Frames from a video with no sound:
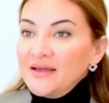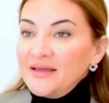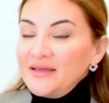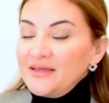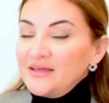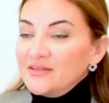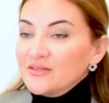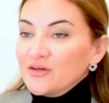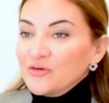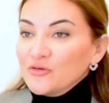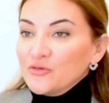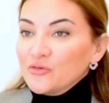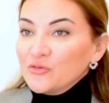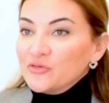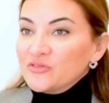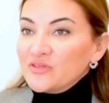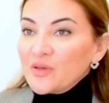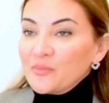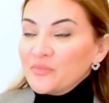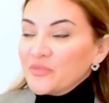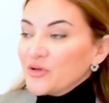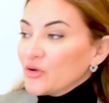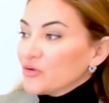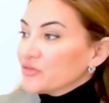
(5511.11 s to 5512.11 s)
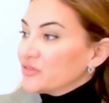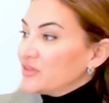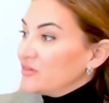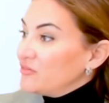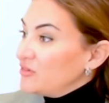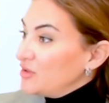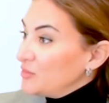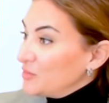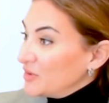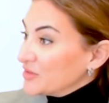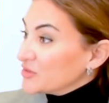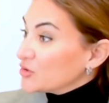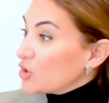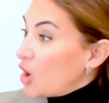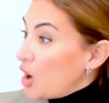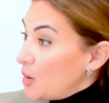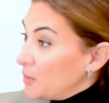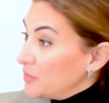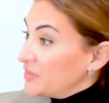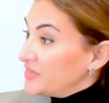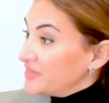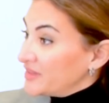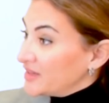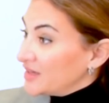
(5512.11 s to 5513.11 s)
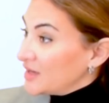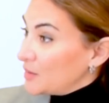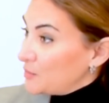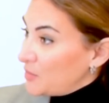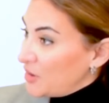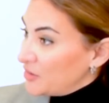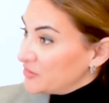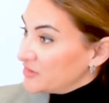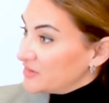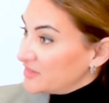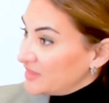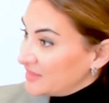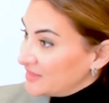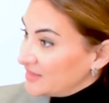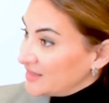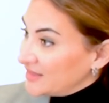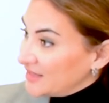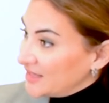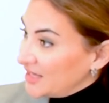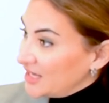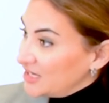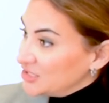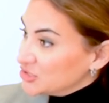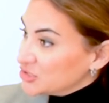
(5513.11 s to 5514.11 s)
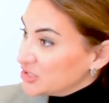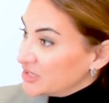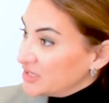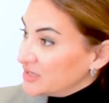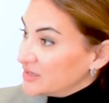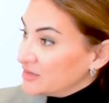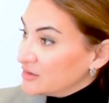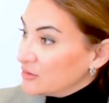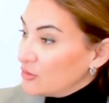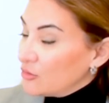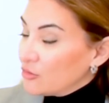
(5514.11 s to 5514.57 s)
you know, something on T V, but commenting about it and engaging,